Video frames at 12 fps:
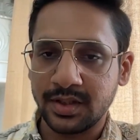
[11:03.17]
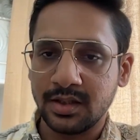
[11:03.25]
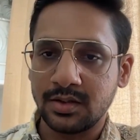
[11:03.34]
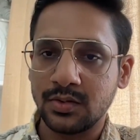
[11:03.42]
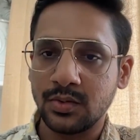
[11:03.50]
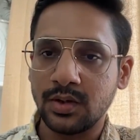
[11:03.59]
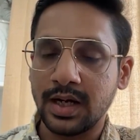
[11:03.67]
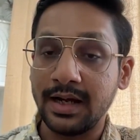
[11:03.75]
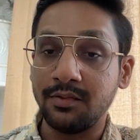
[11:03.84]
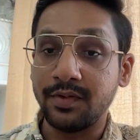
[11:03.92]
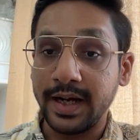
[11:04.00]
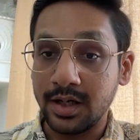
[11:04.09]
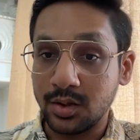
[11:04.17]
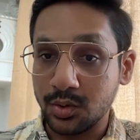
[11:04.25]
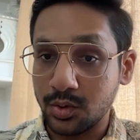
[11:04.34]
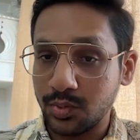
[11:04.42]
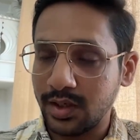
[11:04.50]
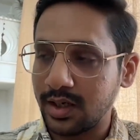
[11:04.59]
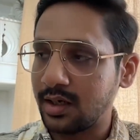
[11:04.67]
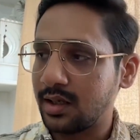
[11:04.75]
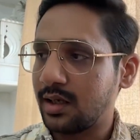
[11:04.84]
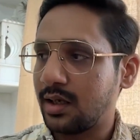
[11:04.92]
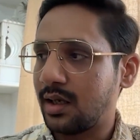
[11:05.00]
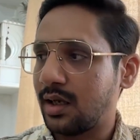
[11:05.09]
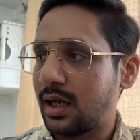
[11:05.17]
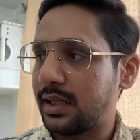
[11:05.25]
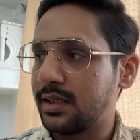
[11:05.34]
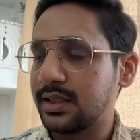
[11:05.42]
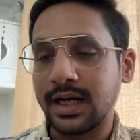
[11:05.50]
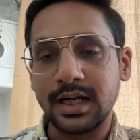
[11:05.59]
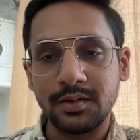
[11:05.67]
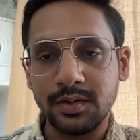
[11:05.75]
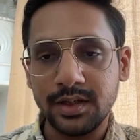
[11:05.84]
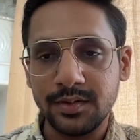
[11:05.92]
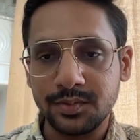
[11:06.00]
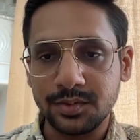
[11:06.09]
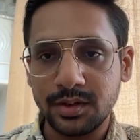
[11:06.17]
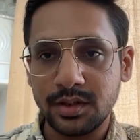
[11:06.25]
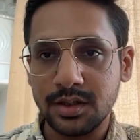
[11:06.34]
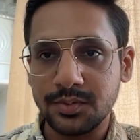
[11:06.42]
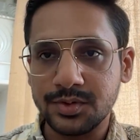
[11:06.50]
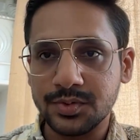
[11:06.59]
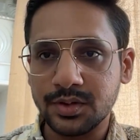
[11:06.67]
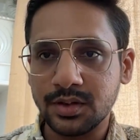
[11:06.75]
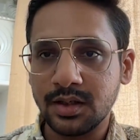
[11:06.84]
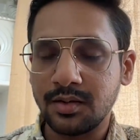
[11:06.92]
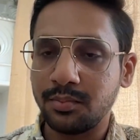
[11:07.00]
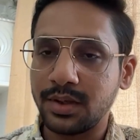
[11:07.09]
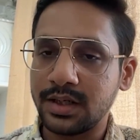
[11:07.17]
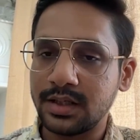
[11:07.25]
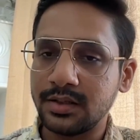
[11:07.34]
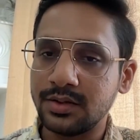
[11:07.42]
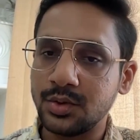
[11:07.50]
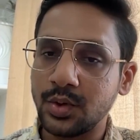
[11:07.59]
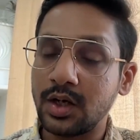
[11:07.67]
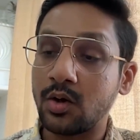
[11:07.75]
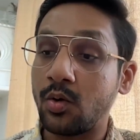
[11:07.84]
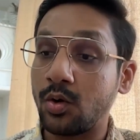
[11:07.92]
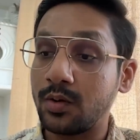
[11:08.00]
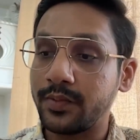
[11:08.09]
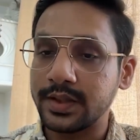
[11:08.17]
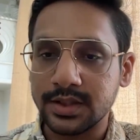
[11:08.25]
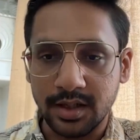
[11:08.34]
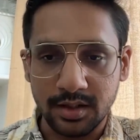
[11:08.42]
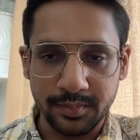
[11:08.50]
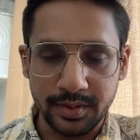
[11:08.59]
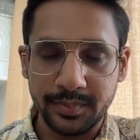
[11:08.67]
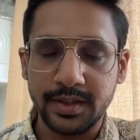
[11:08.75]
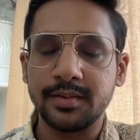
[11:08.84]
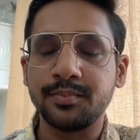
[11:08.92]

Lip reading: So, and when to do that, I think that I will leave to the individual, but you are always underprepared.